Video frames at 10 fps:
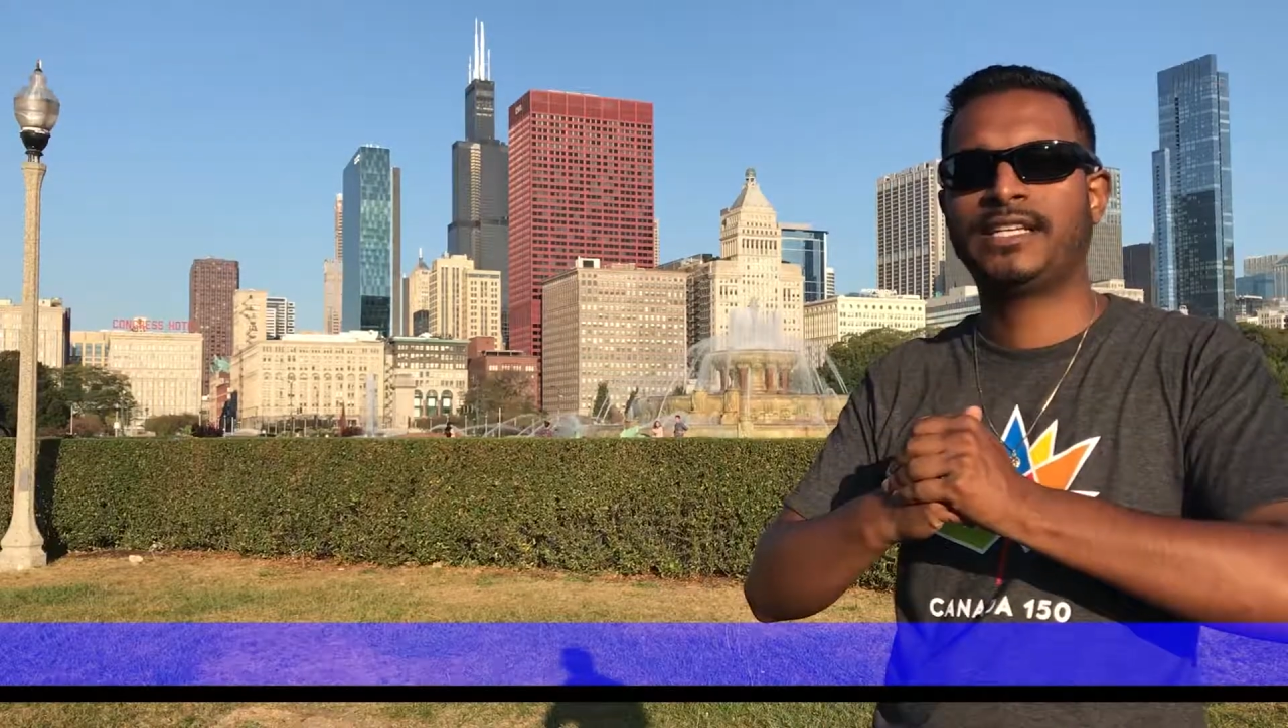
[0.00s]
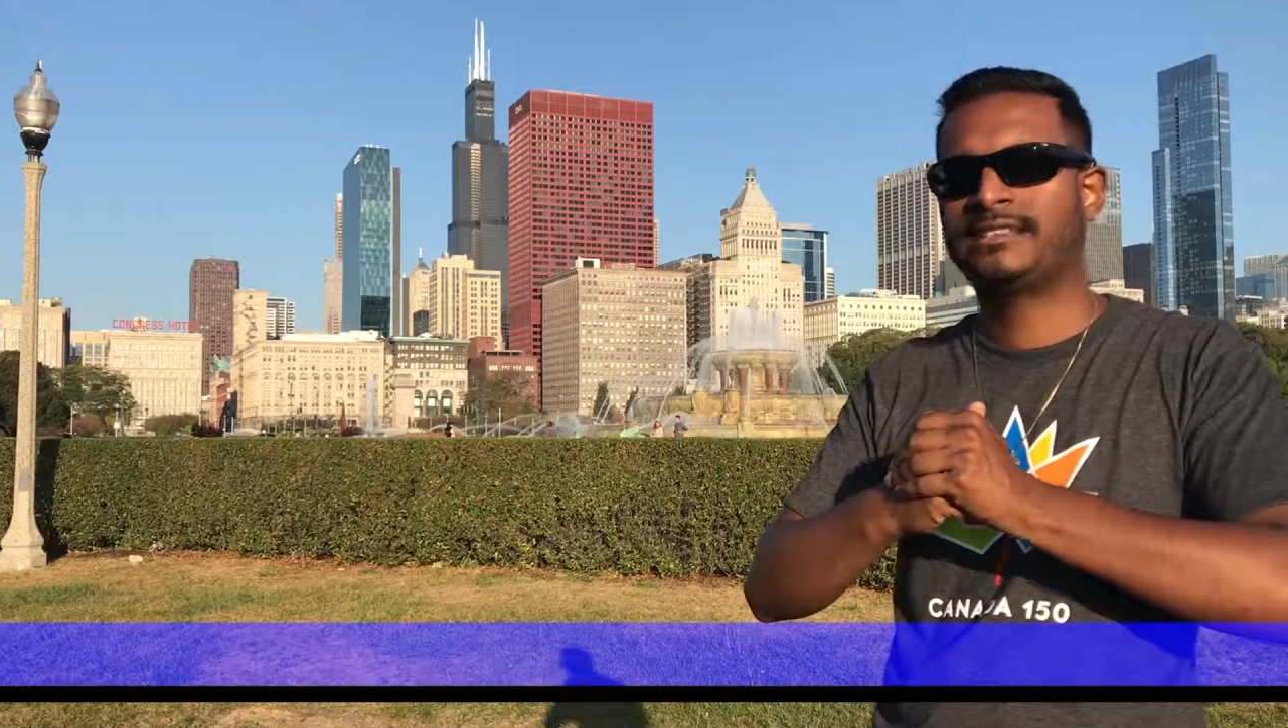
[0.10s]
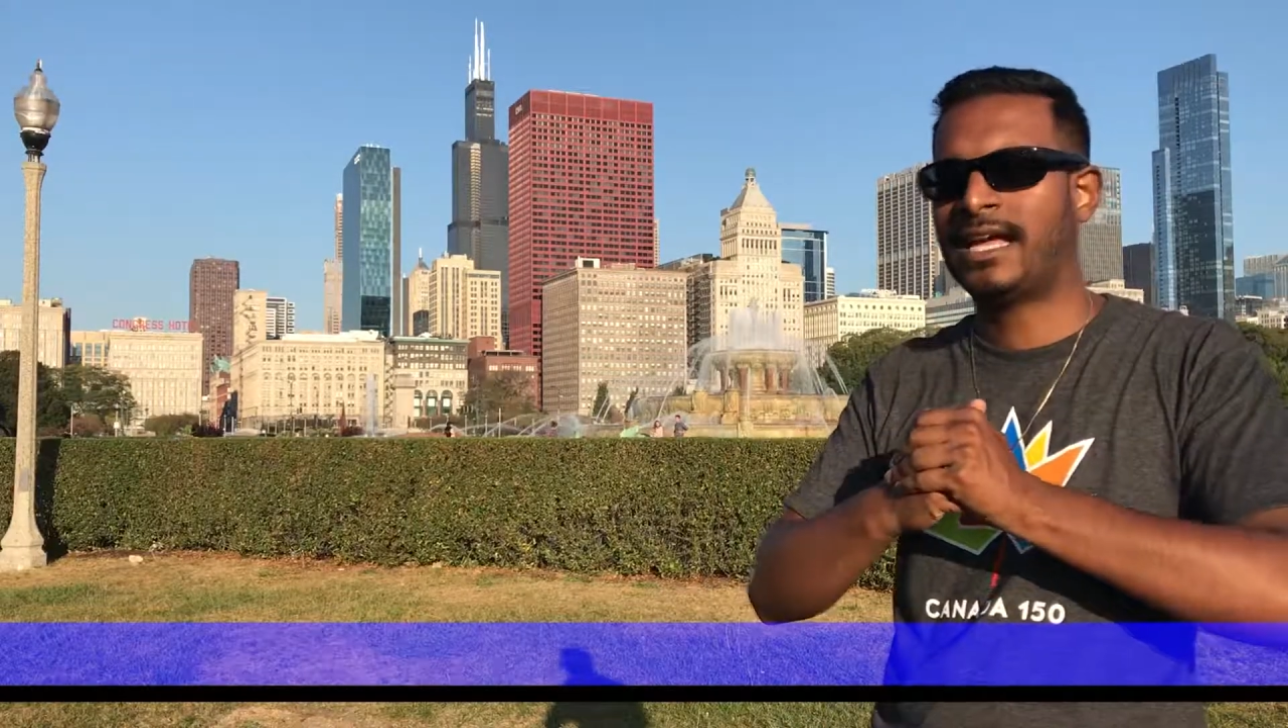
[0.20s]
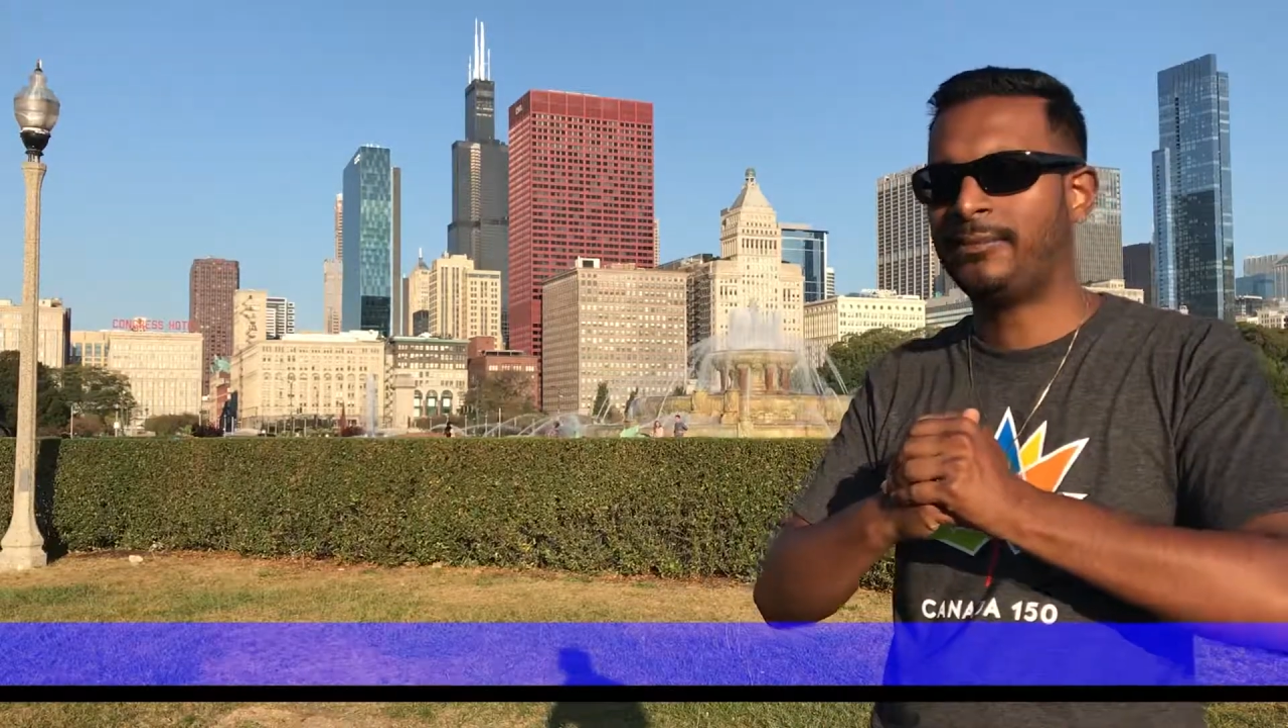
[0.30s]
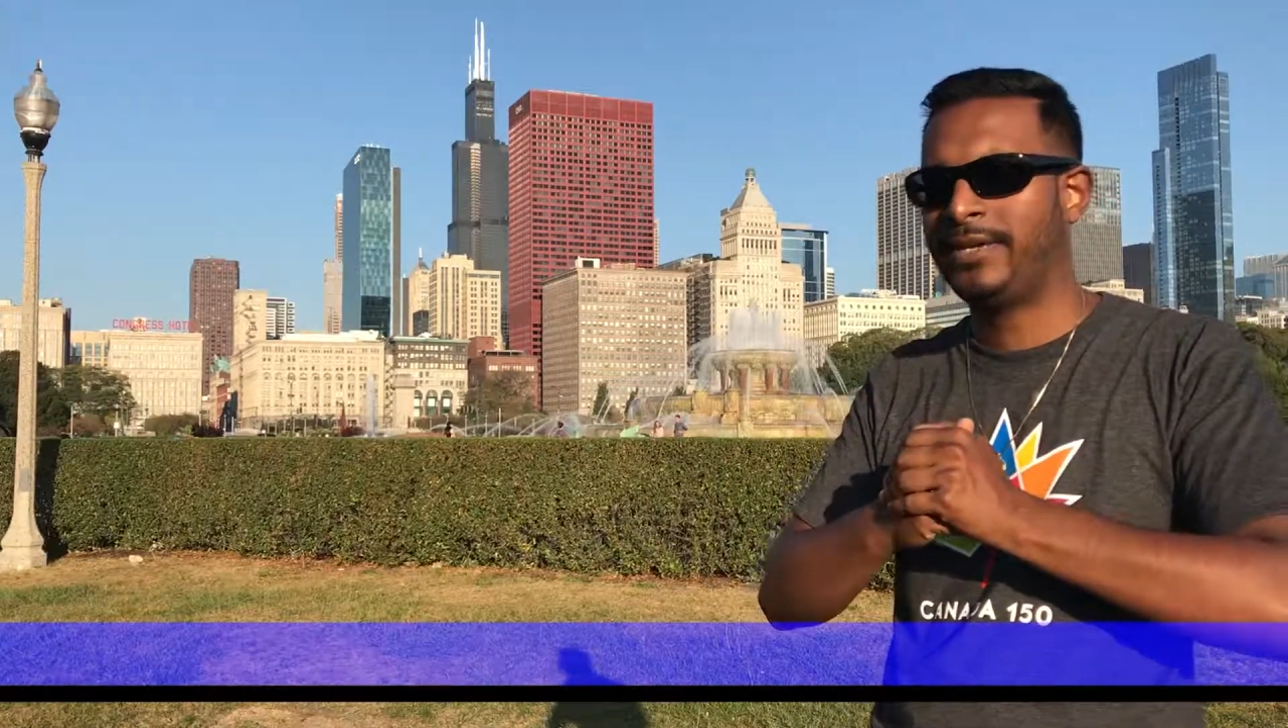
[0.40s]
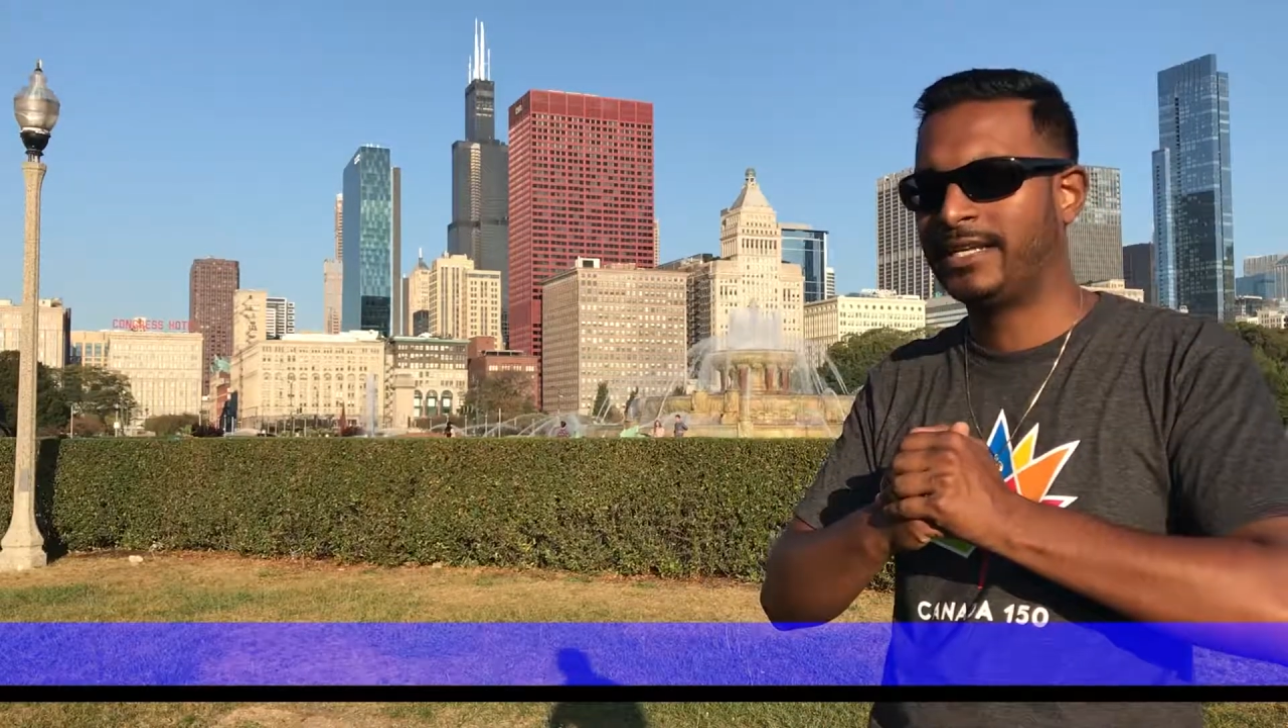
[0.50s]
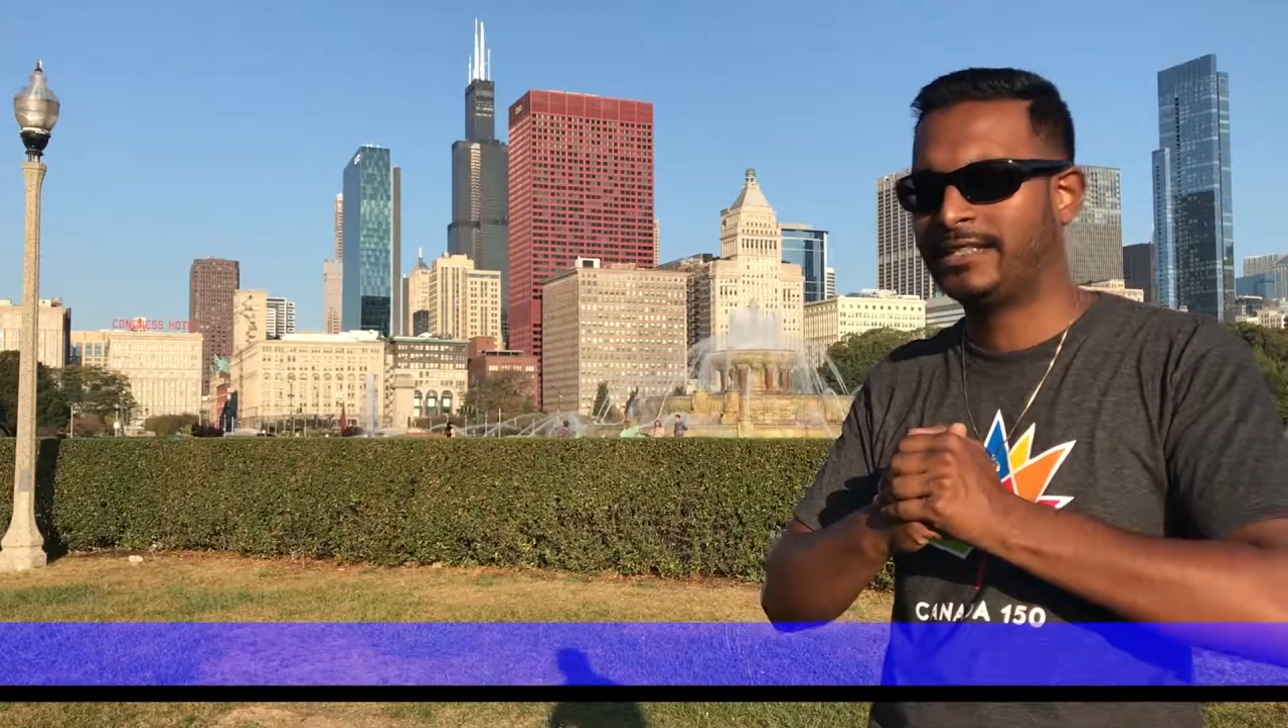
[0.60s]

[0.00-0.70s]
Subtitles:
is that being